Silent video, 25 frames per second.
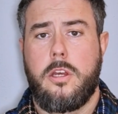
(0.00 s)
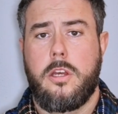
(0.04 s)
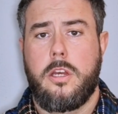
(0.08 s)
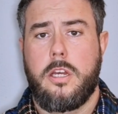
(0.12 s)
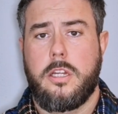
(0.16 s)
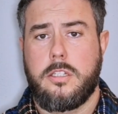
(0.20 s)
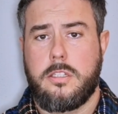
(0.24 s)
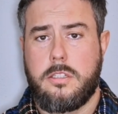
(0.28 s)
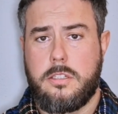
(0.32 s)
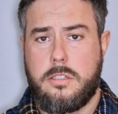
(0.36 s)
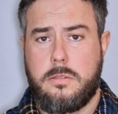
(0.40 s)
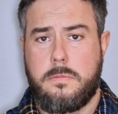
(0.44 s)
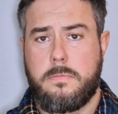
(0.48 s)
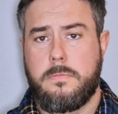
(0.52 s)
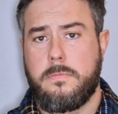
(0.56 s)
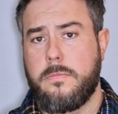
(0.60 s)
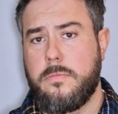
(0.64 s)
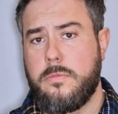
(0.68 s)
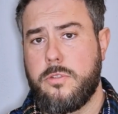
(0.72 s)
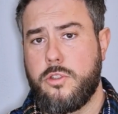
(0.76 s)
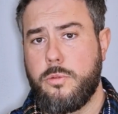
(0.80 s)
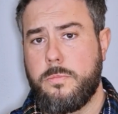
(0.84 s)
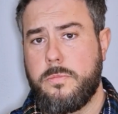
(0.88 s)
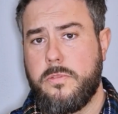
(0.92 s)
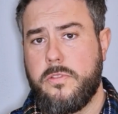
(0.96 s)
as
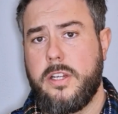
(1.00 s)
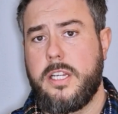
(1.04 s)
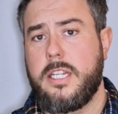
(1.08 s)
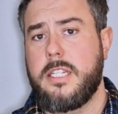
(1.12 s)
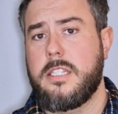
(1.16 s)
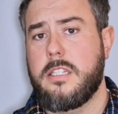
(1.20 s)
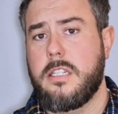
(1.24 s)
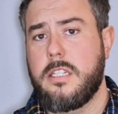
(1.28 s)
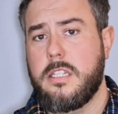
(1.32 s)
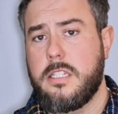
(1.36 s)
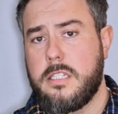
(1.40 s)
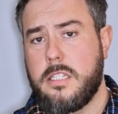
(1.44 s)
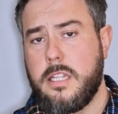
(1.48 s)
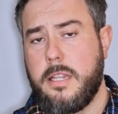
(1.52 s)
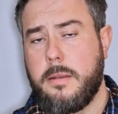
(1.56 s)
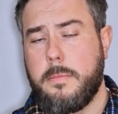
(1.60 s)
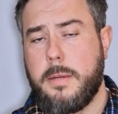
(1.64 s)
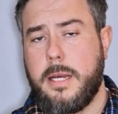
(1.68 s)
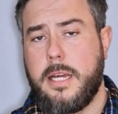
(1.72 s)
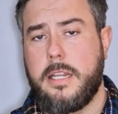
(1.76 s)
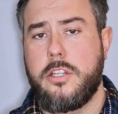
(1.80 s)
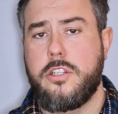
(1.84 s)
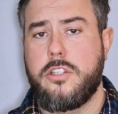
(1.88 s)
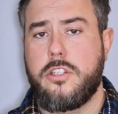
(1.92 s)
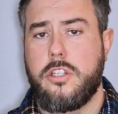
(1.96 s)
supervisors, then
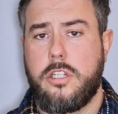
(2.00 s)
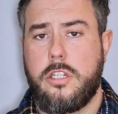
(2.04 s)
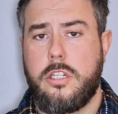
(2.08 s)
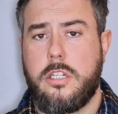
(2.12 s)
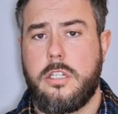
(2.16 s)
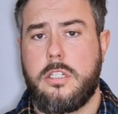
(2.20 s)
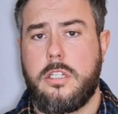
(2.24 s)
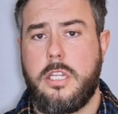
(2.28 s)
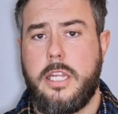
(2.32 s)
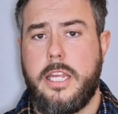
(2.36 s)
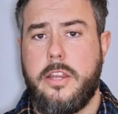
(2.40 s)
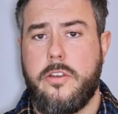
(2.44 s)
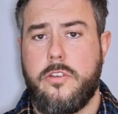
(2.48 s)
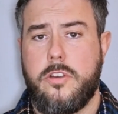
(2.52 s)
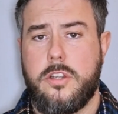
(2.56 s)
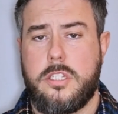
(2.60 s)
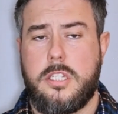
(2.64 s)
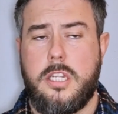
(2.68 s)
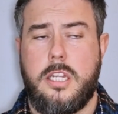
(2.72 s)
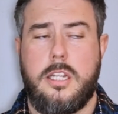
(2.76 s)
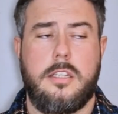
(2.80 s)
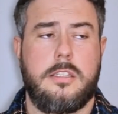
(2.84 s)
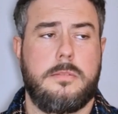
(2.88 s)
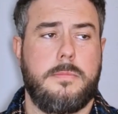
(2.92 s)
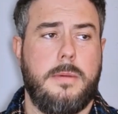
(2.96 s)
manager, area
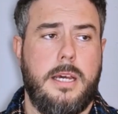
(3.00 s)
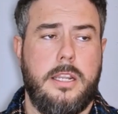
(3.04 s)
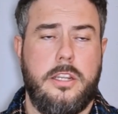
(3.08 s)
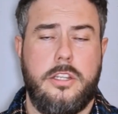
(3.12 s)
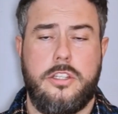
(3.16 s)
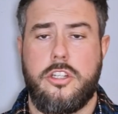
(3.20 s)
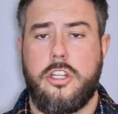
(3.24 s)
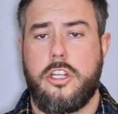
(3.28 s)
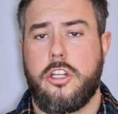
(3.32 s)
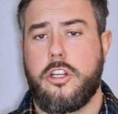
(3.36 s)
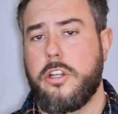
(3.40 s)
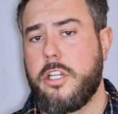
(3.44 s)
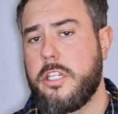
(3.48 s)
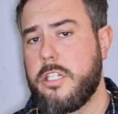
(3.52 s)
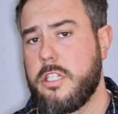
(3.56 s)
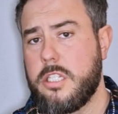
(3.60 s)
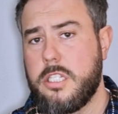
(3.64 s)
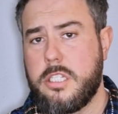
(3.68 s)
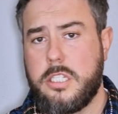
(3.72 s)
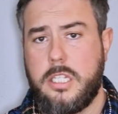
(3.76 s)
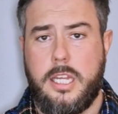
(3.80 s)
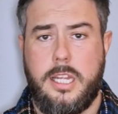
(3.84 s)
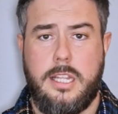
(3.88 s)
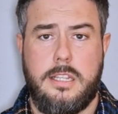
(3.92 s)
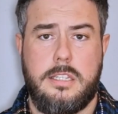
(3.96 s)
sales manager, got into the
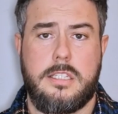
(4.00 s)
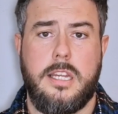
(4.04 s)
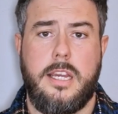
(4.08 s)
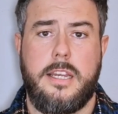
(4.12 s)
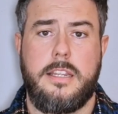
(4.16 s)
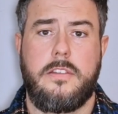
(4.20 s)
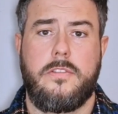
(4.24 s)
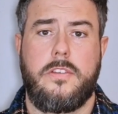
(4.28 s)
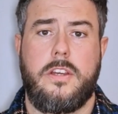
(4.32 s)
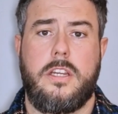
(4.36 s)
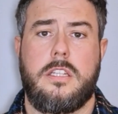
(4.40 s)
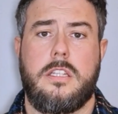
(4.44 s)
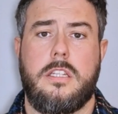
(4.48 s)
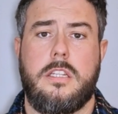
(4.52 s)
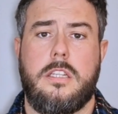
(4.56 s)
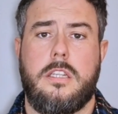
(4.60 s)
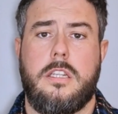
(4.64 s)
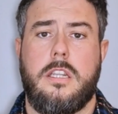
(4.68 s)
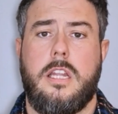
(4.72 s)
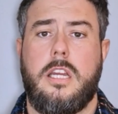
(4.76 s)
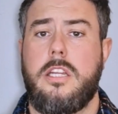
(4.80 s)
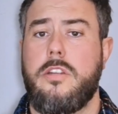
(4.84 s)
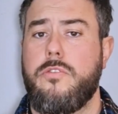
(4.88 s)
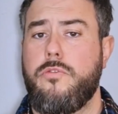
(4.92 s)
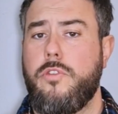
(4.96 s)
sales side of it,
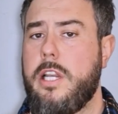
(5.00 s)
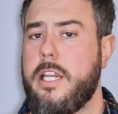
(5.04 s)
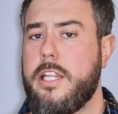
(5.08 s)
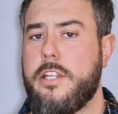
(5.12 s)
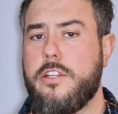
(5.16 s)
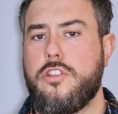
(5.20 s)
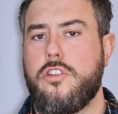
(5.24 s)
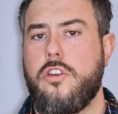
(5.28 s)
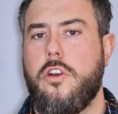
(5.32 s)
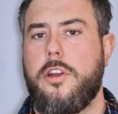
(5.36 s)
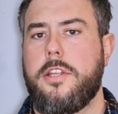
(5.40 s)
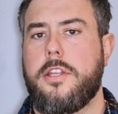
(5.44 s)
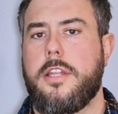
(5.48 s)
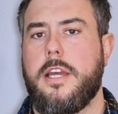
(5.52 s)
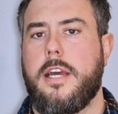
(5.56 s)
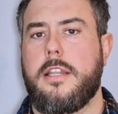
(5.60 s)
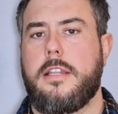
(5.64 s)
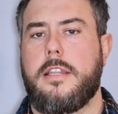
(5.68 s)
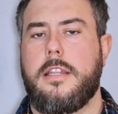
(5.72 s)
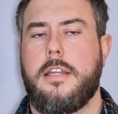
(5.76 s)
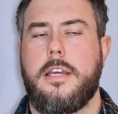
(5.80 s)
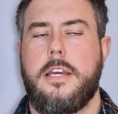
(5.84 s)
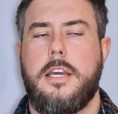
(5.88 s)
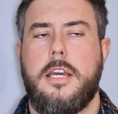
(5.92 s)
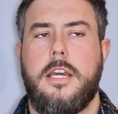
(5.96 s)
and I really enjoyed
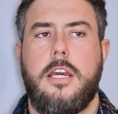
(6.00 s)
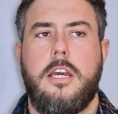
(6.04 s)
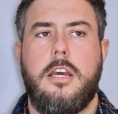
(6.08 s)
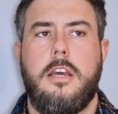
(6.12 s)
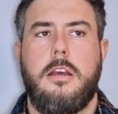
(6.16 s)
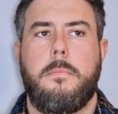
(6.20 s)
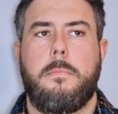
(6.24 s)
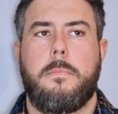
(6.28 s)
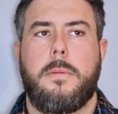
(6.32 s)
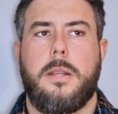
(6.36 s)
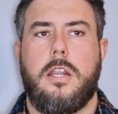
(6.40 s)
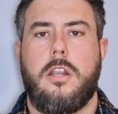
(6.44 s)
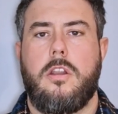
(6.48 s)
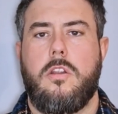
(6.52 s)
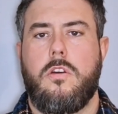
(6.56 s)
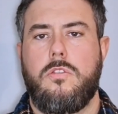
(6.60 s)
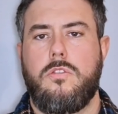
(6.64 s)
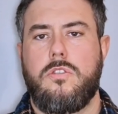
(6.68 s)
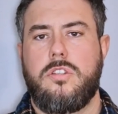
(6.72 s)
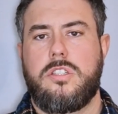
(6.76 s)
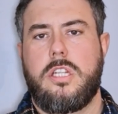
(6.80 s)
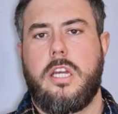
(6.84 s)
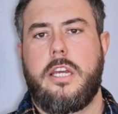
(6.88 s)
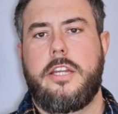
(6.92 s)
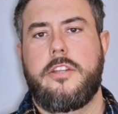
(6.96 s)
that. But
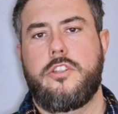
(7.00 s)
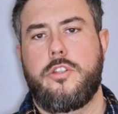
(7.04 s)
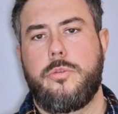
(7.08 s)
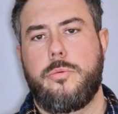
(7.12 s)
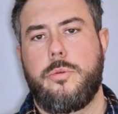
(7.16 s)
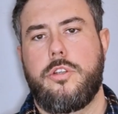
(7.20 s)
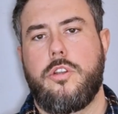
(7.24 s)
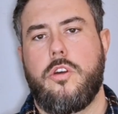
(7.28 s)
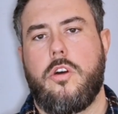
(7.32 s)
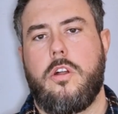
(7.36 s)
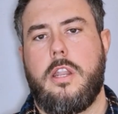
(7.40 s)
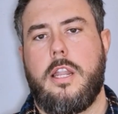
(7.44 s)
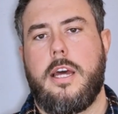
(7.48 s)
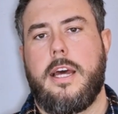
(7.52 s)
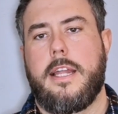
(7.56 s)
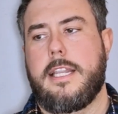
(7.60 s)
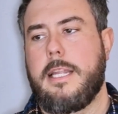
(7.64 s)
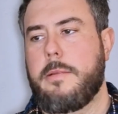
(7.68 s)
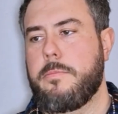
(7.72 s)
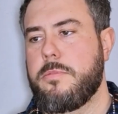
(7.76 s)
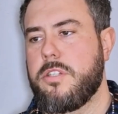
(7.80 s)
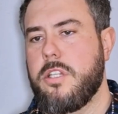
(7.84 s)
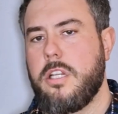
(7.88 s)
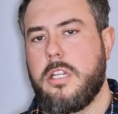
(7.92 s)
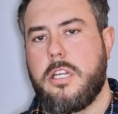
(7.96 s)
alongside doing all that,
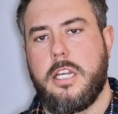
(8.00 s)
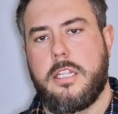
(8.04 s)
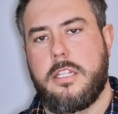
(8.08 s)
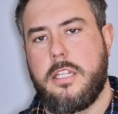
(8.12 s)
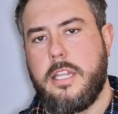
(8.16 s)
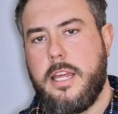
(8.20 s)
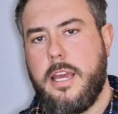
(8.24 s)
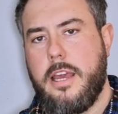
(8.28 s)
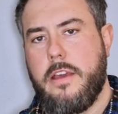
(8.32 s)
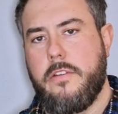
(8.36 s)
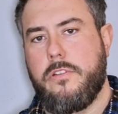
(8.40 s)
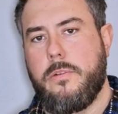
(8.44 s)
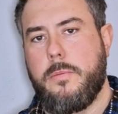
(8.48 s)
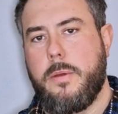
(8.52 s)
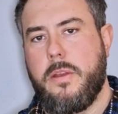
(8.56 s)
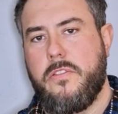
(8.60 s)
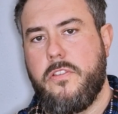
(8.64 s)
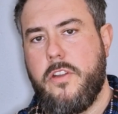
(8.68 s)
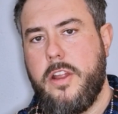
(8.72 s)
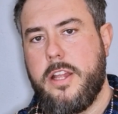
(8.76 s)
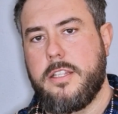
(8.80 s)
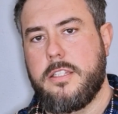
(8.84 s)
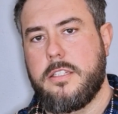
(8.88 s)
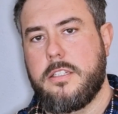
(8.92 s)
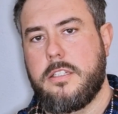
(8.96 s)
I'm still cutting hair for my
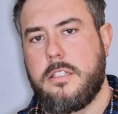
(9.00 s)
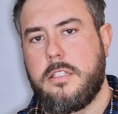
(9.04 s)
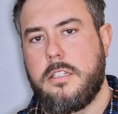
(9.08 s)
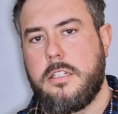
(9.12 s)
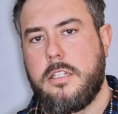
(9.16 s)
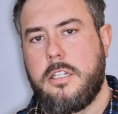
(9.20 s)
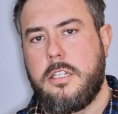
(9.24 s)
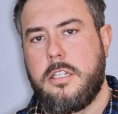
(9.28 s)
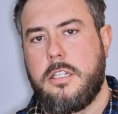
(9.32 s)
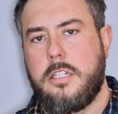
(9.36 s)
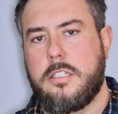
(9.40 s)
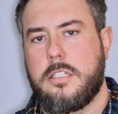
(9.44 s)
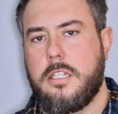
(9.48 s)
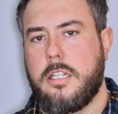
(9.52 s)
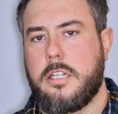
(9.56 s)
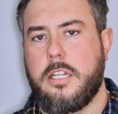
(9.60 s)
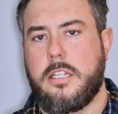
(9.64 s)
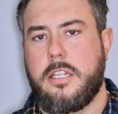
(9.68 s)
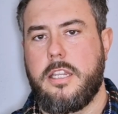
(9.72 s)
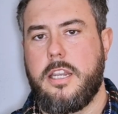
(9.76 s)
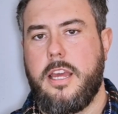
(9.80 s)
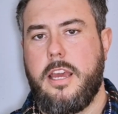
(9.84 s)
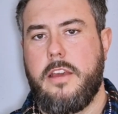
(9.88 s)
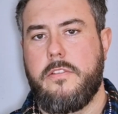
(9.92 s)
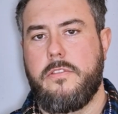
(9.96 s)
friends, still
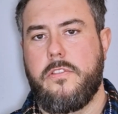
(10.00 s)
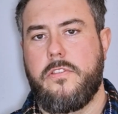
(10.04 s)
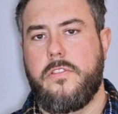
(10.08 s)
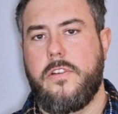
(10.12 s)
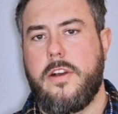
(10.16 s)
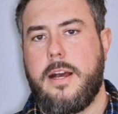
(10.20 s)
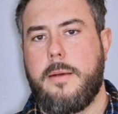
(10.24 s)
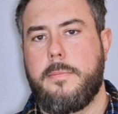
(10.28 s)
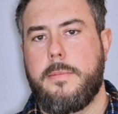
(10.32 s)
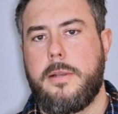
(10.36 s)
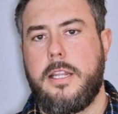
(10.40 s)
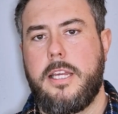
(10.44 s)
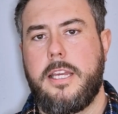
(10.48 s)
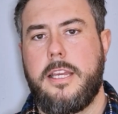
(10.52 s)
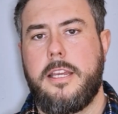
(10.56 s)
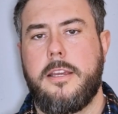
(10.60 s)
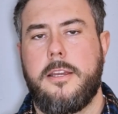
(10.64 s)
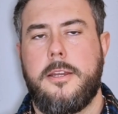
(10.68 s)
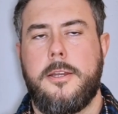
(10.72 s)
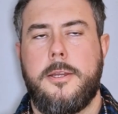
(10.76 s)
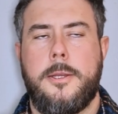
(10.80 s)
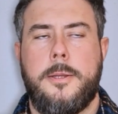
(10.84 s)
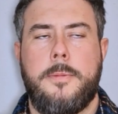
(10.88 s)
cutting hair for family.